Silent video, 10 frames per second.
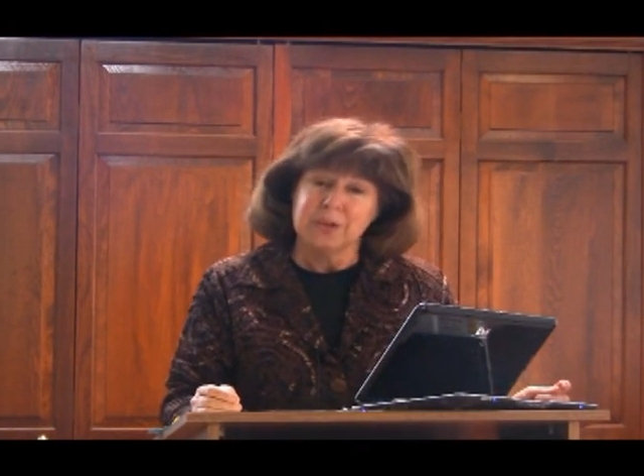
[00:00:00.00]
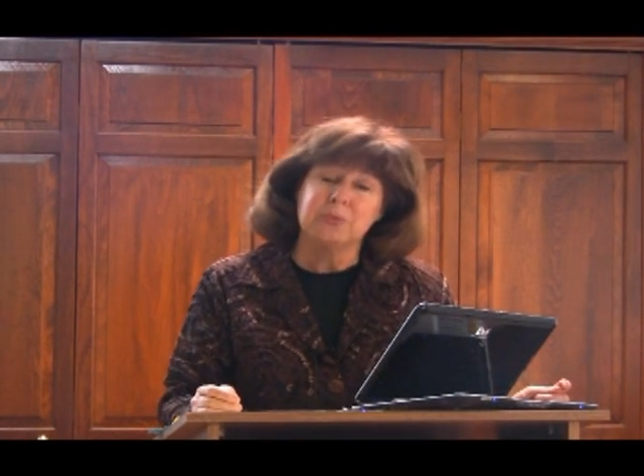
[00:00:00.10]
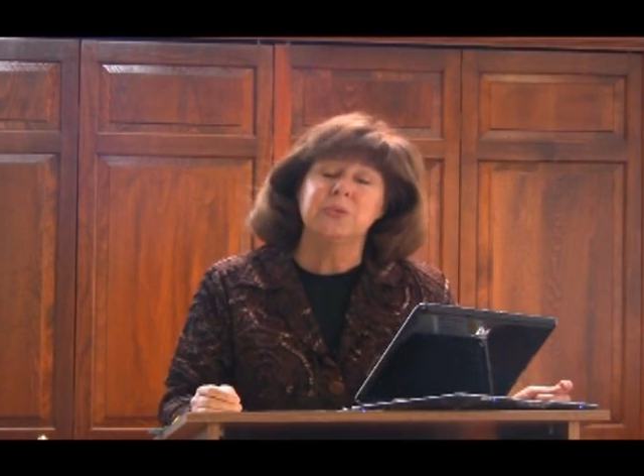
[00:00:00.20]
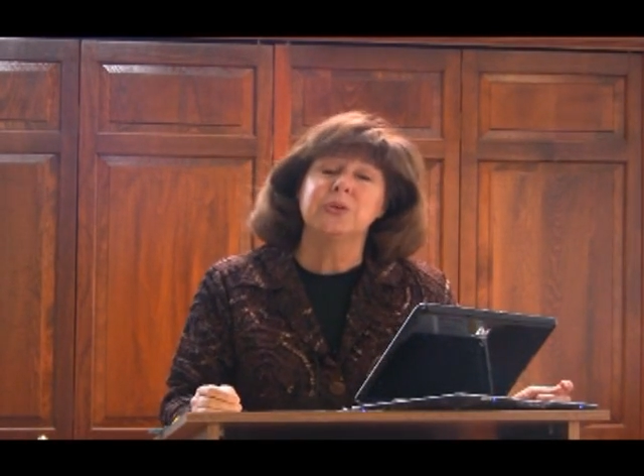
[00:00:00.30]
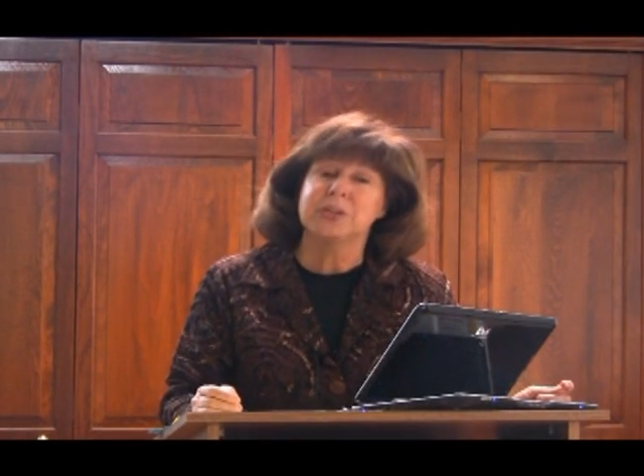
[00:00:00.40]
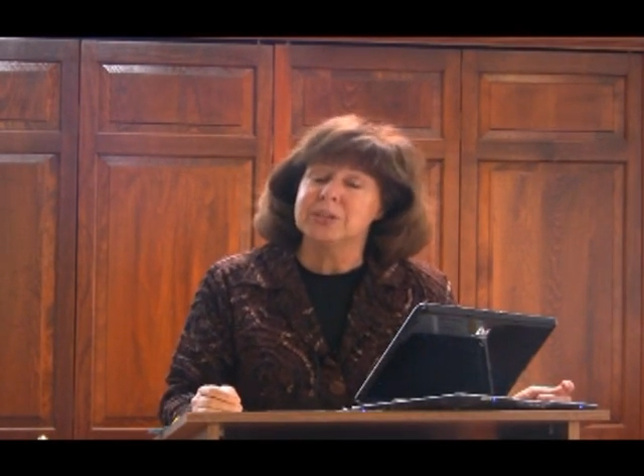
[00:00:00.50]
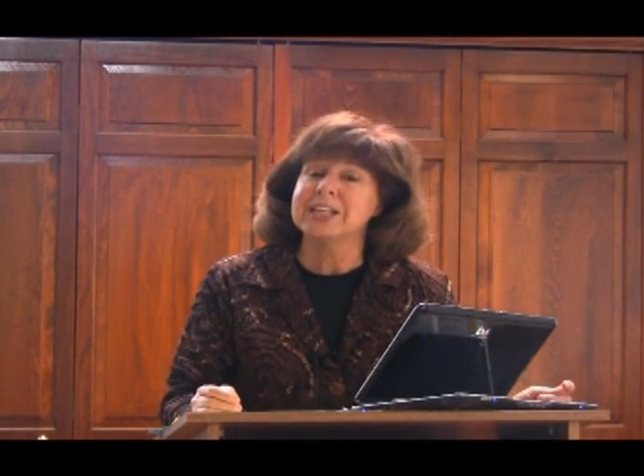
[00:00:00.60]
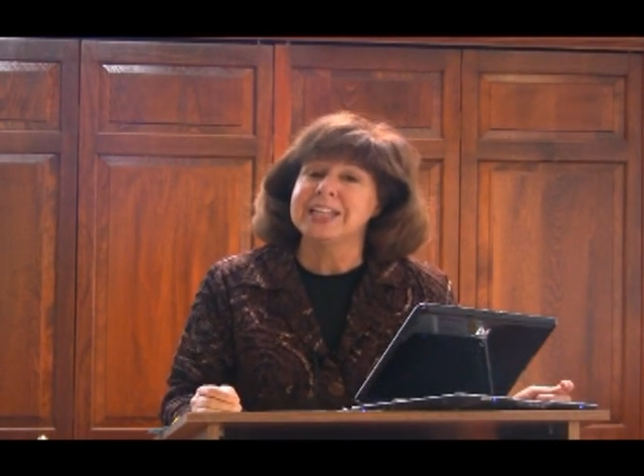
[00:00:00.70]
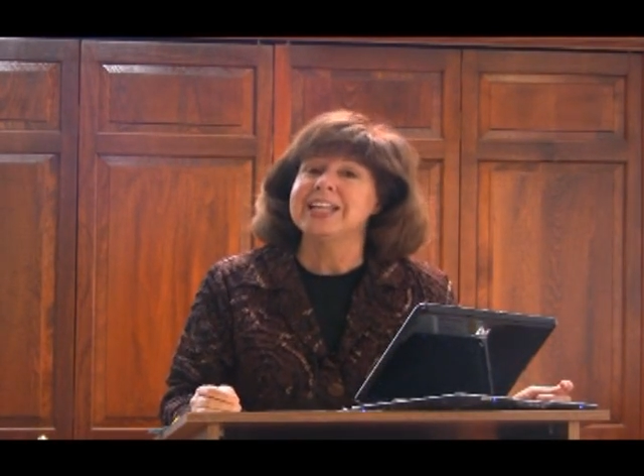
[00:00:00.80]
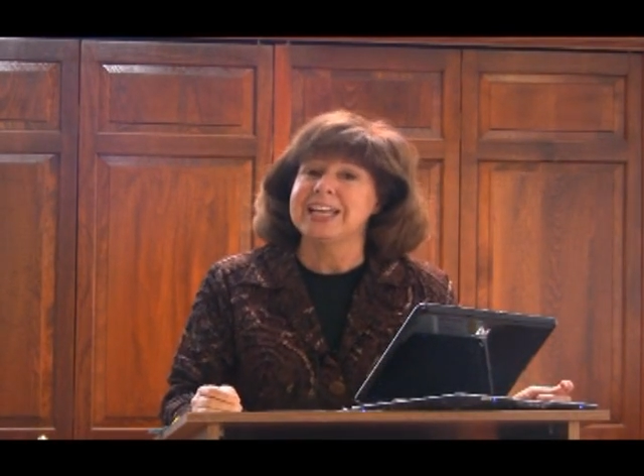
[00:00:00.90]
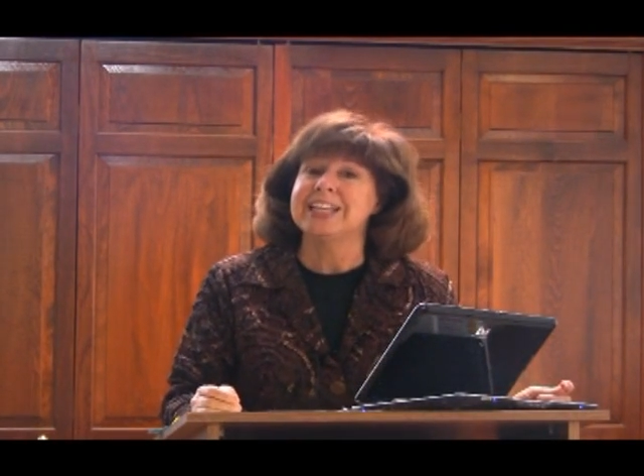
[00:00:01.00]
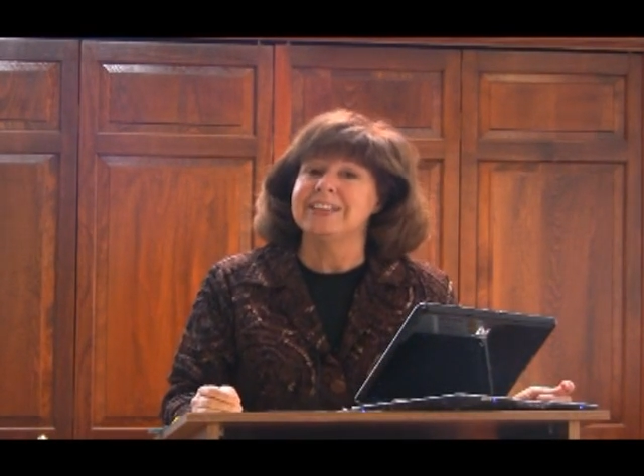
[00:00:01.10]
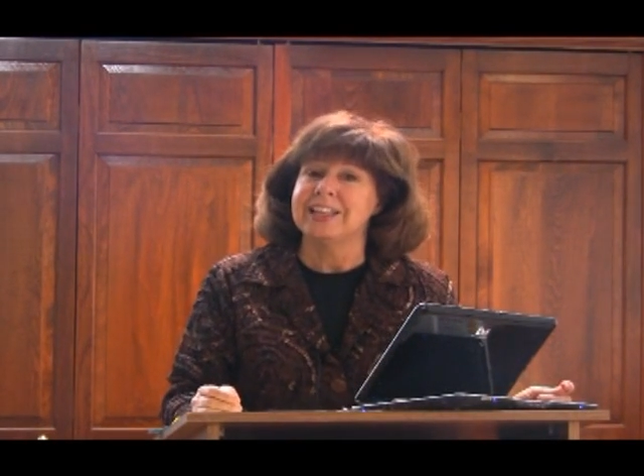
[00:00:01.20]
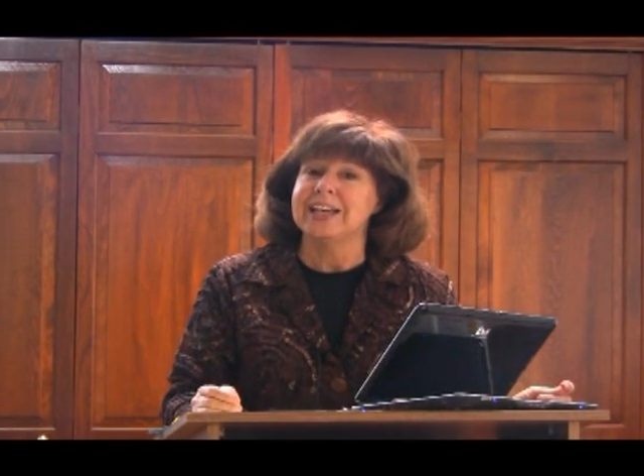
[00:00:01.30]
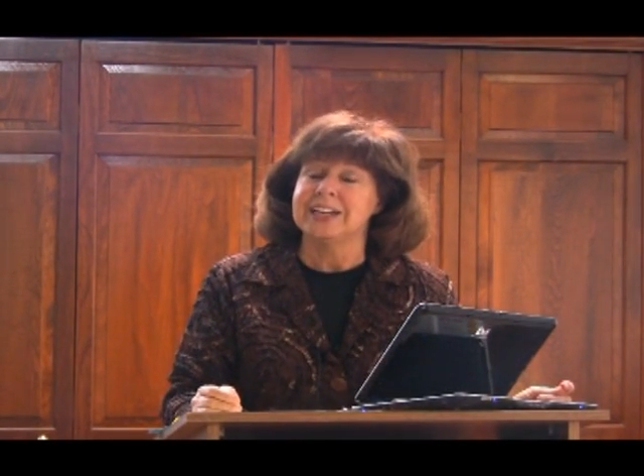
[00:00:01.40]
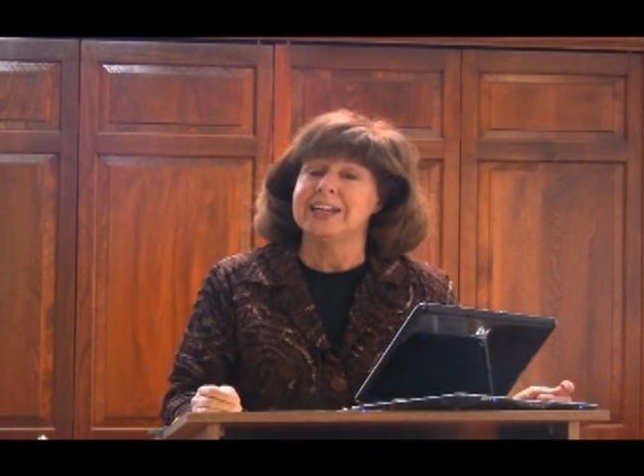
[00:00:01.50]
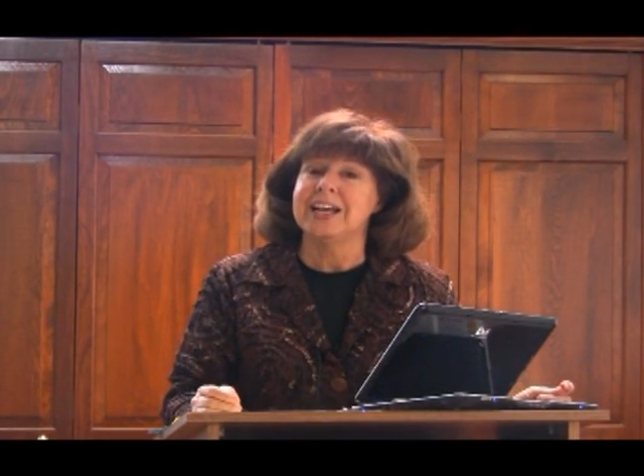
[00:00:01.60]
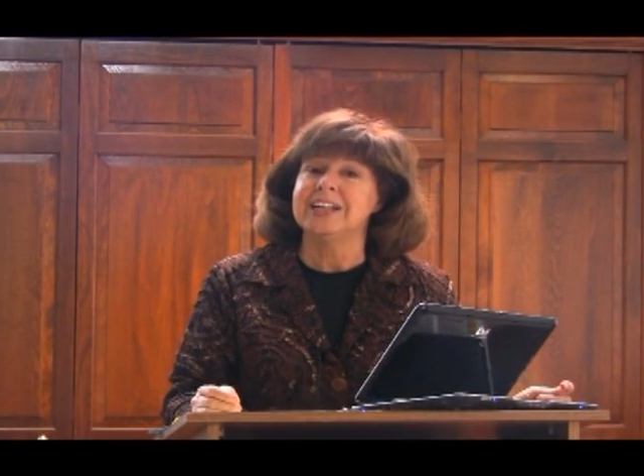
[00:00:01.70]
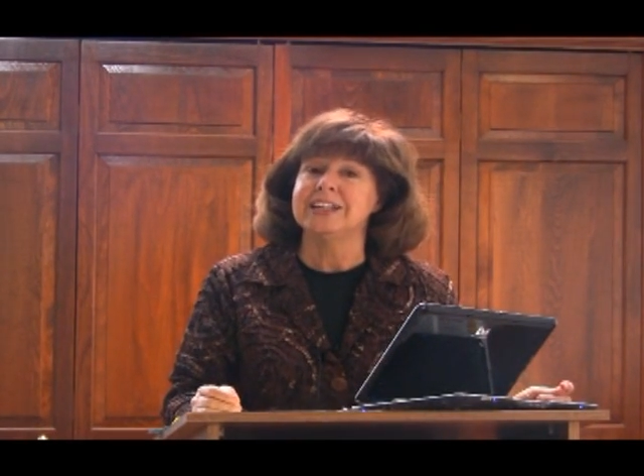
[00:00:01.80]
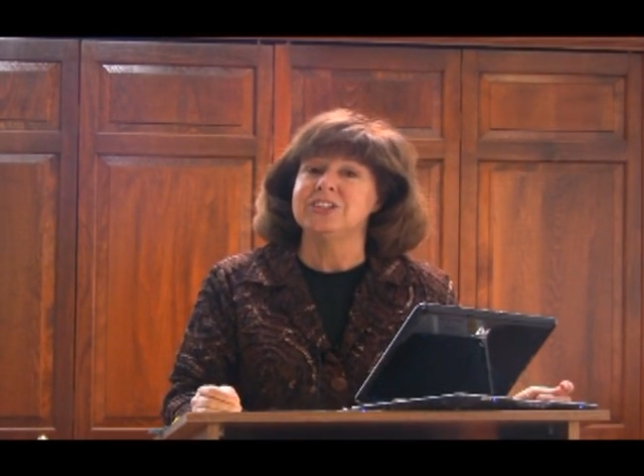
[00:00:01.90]
Well, we're going to liken that
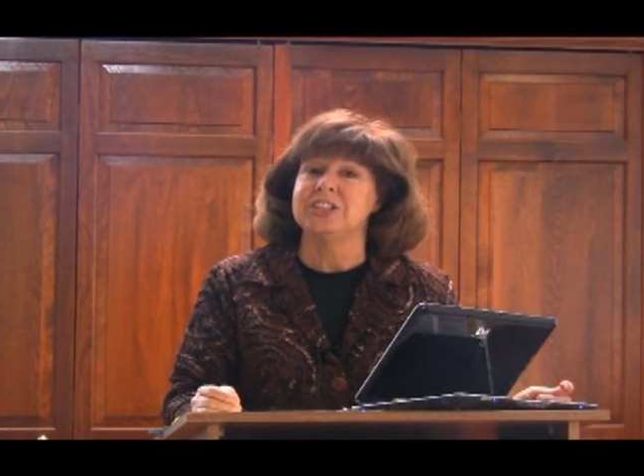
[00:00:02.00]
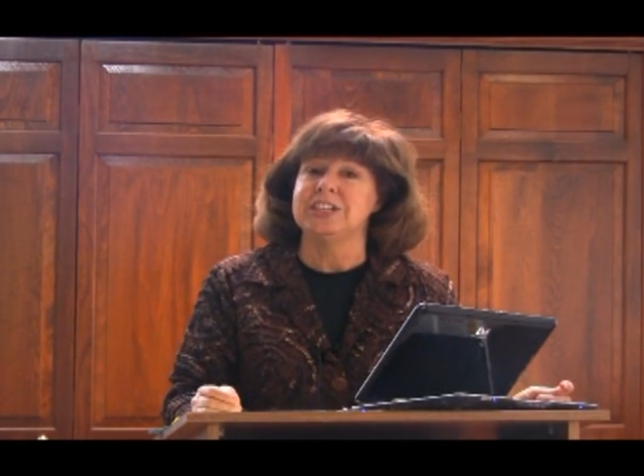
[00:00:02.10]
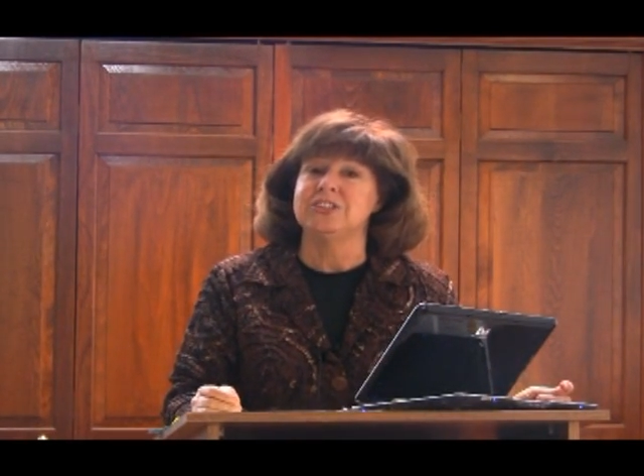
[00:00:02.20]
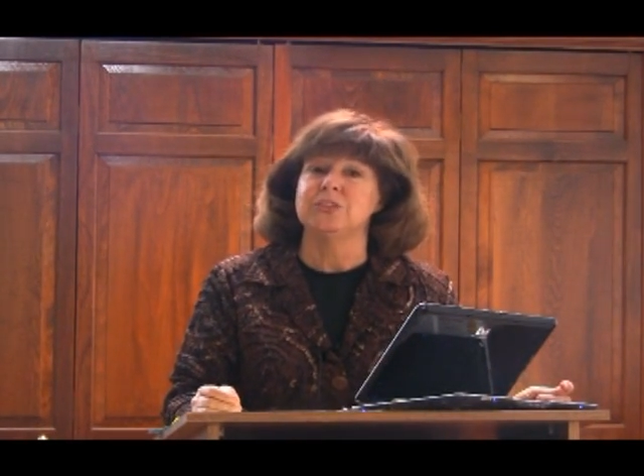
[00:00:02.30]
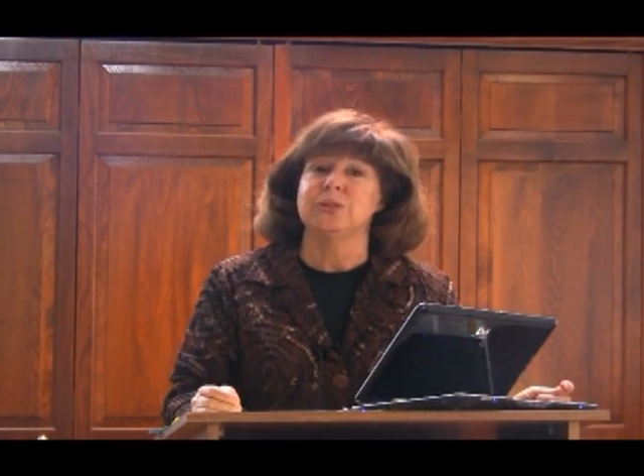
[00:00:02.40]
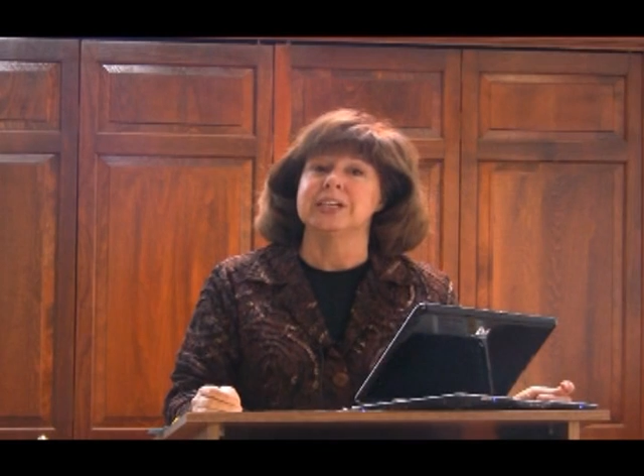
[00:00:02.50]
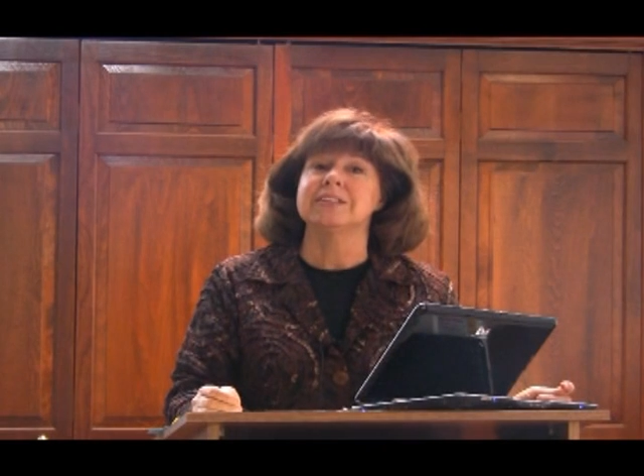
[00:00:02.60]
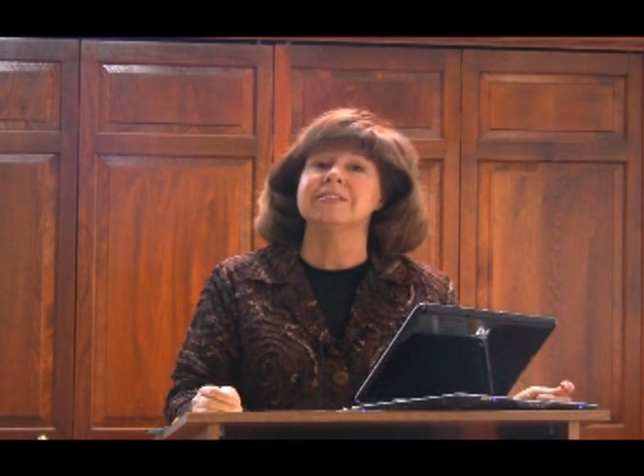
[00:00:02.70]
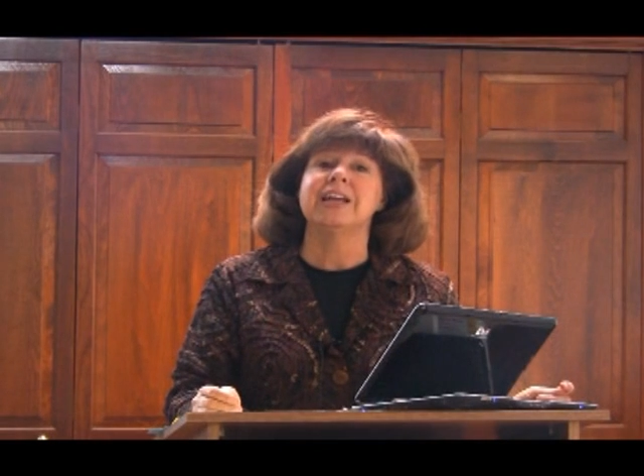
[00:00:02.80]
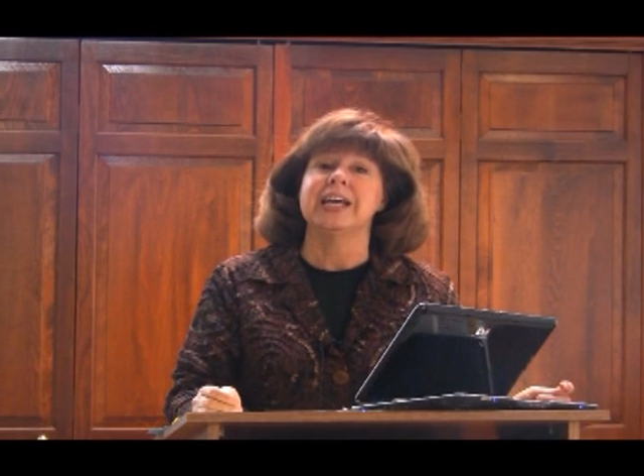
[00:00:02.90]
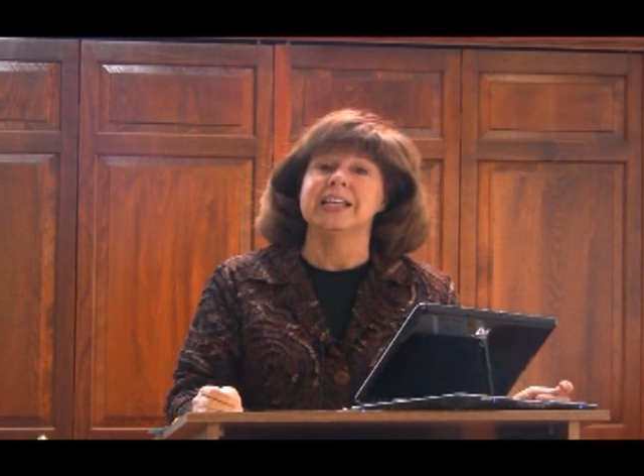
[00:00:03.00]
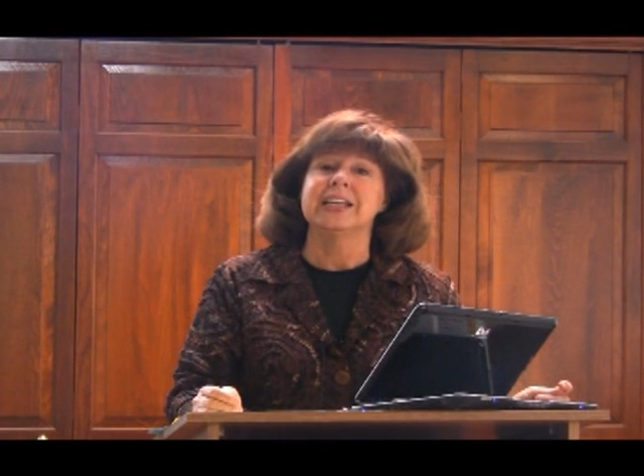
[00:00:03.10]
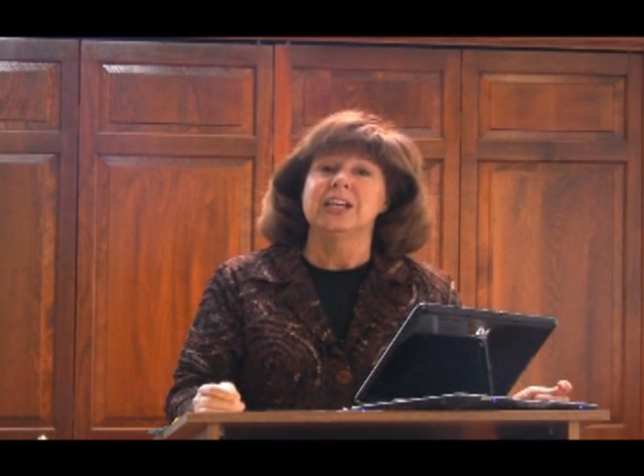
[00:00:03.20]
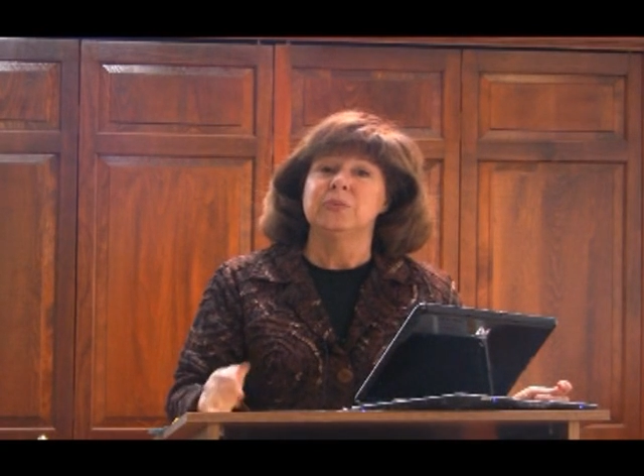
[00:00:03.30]
analogy to what it's like